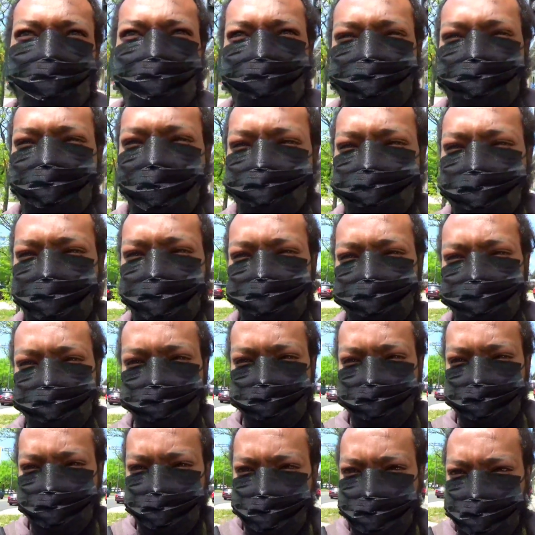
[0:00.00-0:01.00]
Yeah man,
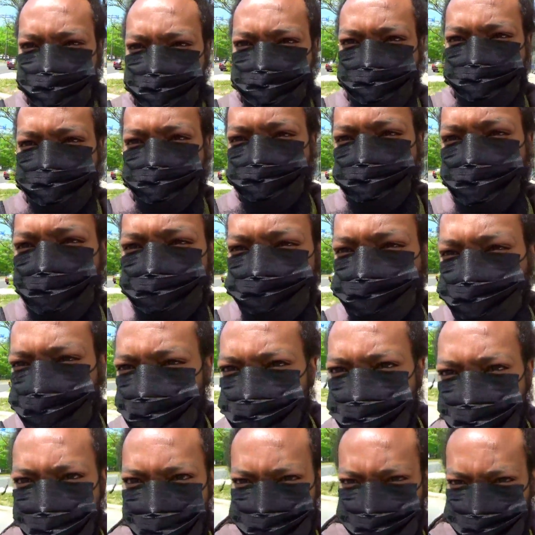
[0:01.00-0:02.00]
you want to see the
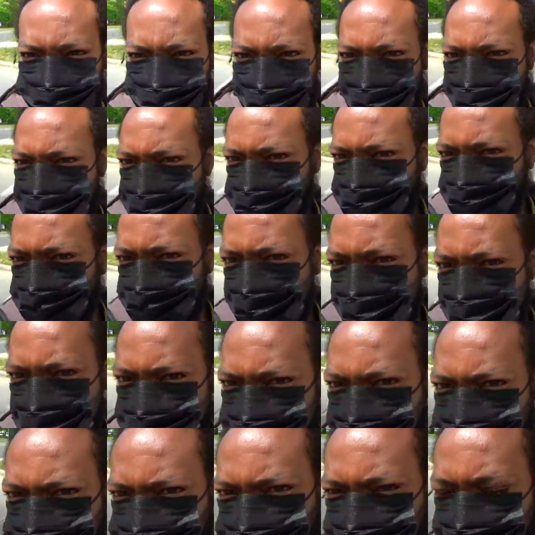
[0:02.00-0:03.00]
crosswalk, look behind
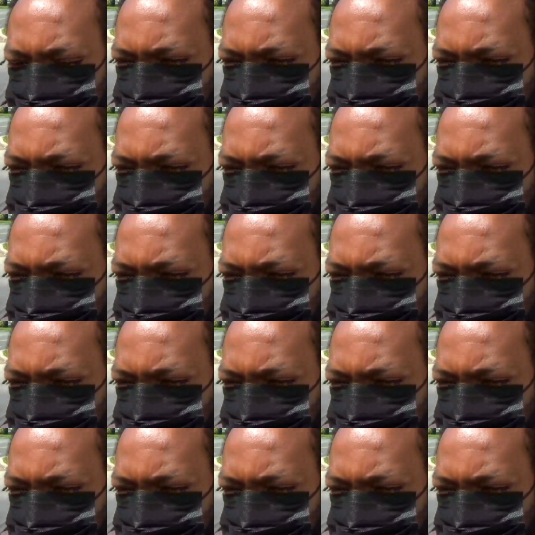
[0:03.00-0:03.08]
me, you see the